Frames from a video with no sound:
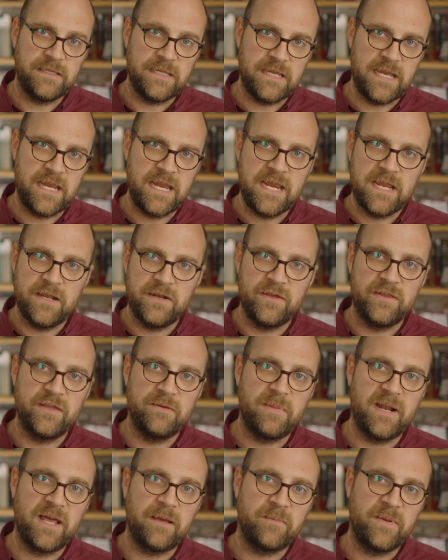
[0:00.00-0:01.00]
he and other
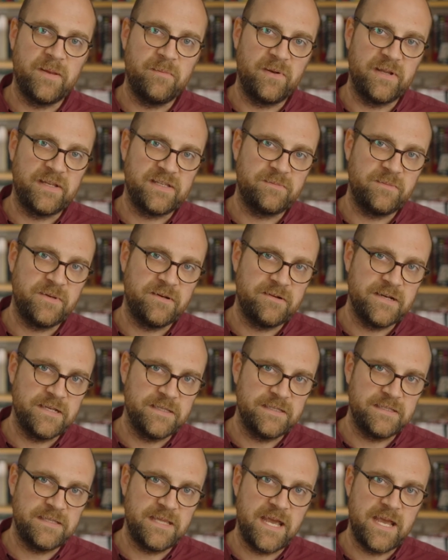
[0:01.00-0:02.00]
black people
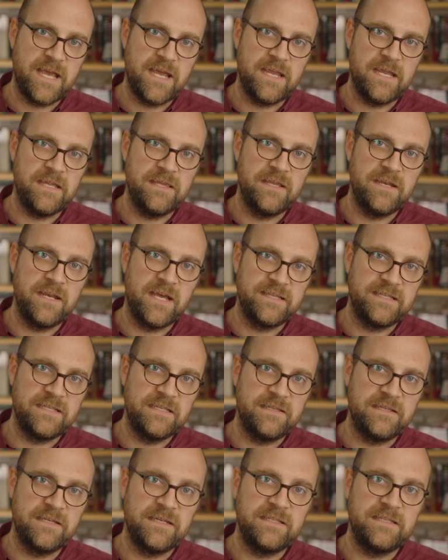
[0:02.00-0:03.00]
experienced there in the
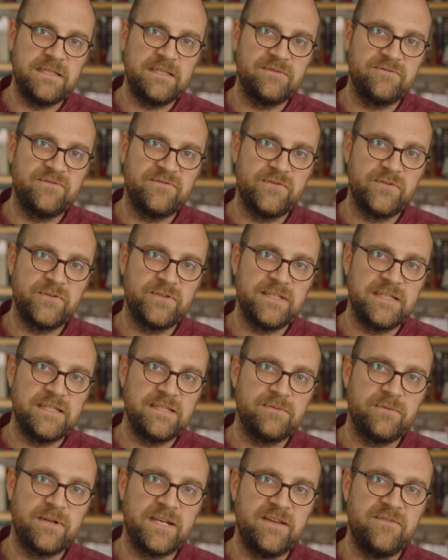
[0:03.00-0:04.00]
1930s and
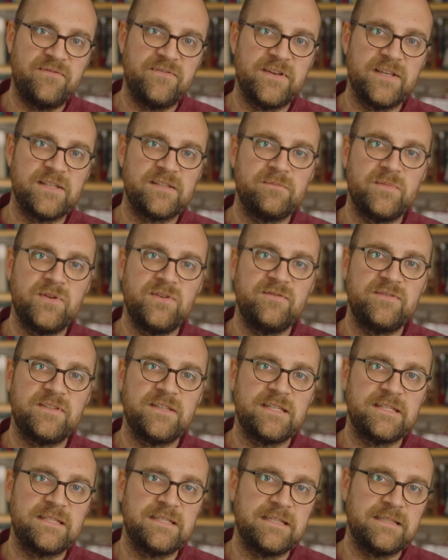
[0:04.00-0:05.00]
40s when he first moved to
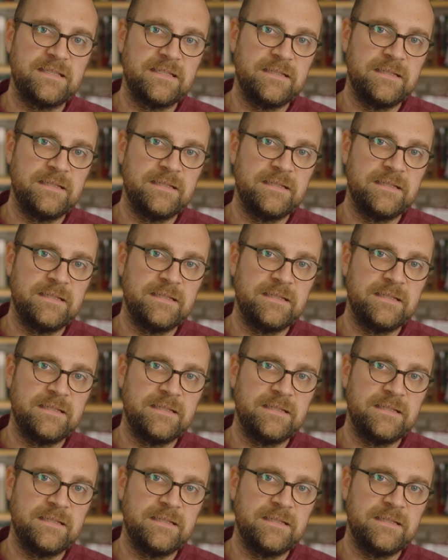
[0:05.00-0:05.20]
the city.